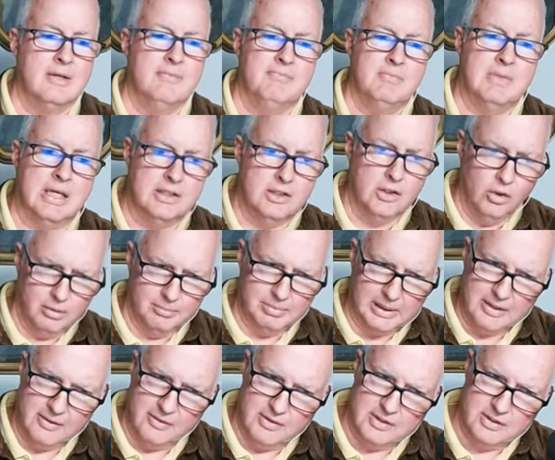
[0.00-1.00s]
And
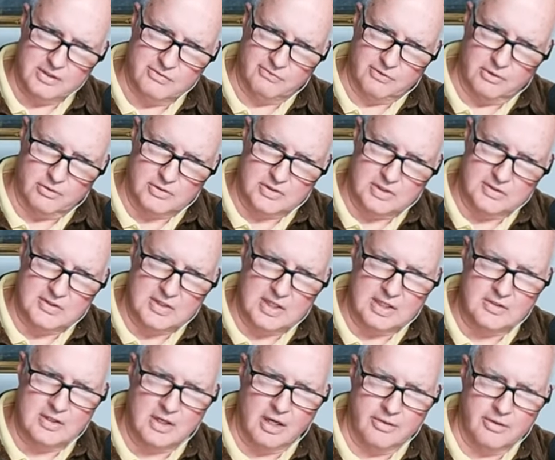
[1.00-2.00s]
notably this, folks, it
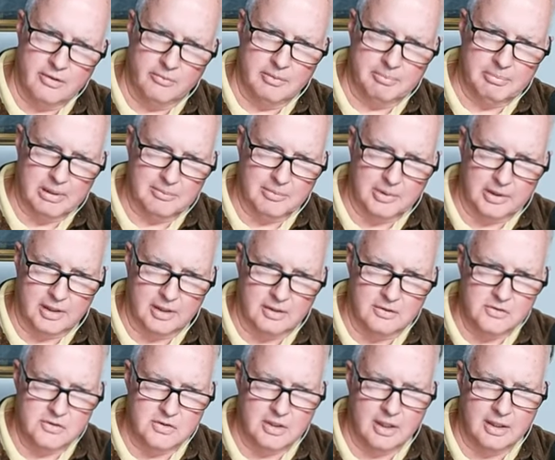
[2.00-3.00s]
says, other
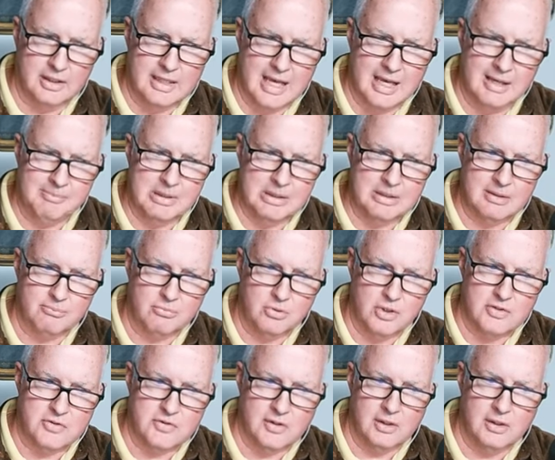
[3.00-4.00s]
Republicans, unhappy that
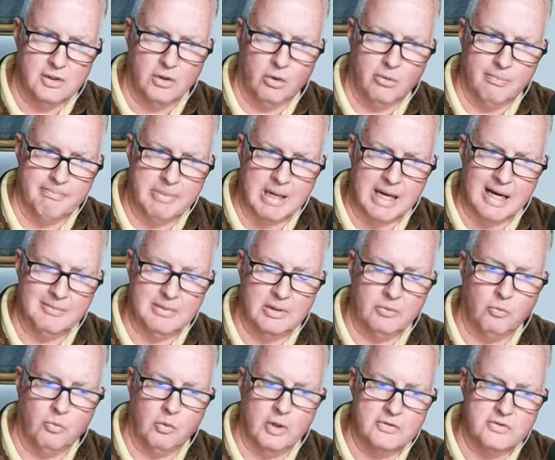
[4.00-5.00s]
President
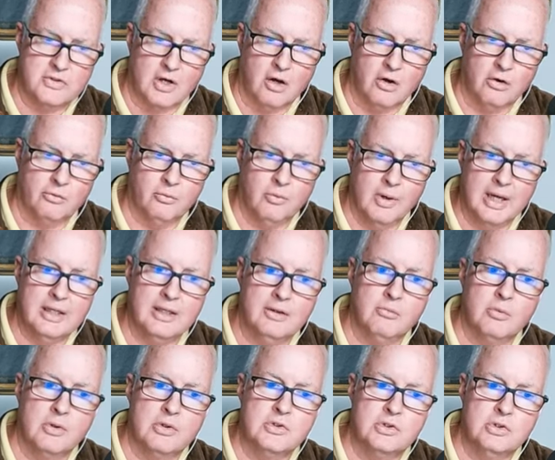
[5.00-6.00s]
Obama was already
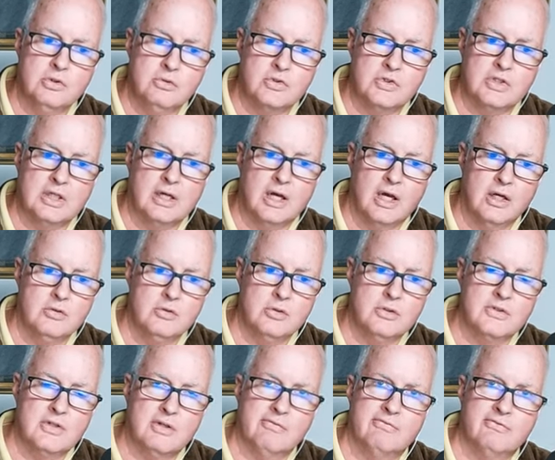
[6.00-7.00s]
reducing
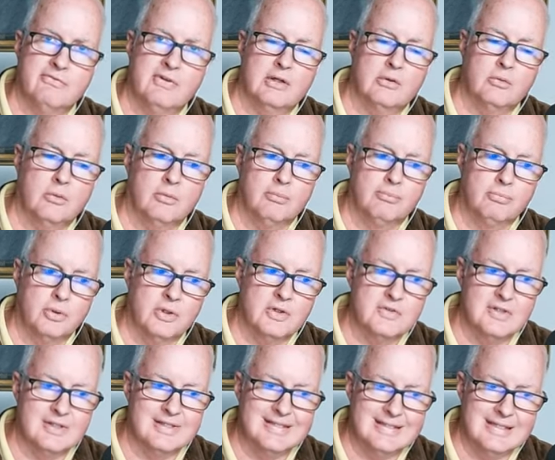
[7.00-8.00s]
hundreds of federal
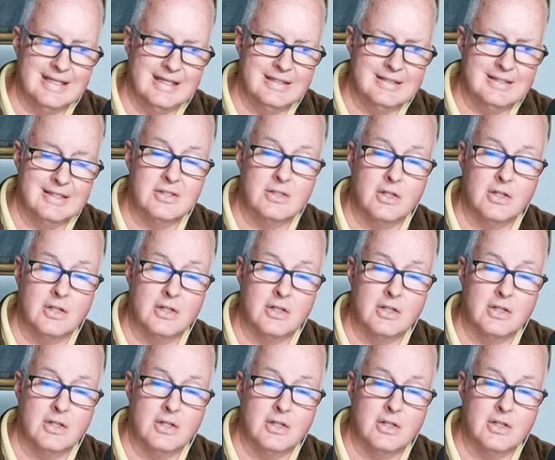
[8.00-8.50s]
prison sentences